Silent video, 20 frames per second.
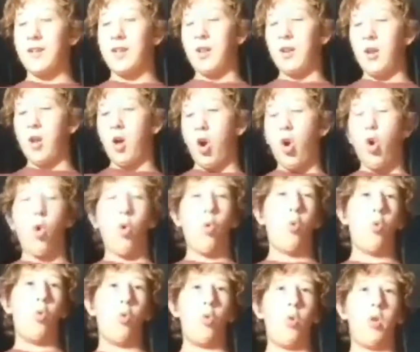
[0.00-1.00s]
an
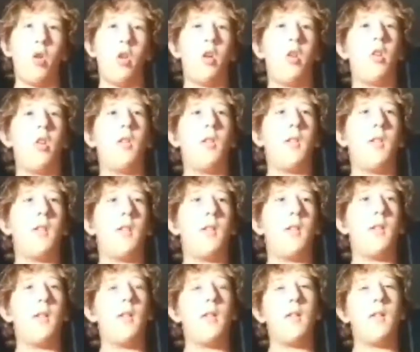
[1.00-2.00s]
old
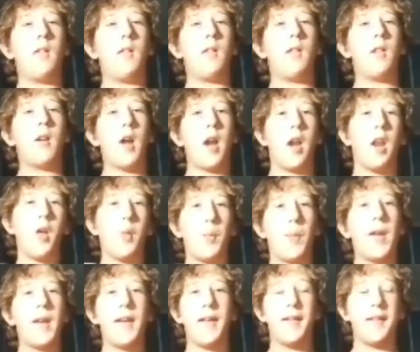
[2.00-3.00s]
kind of
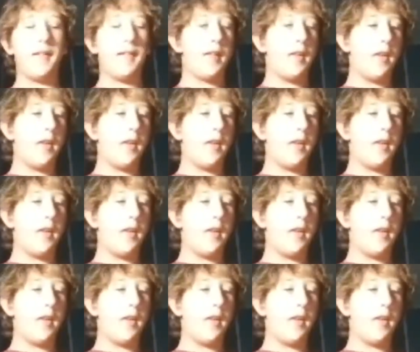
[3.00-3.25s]
pendant.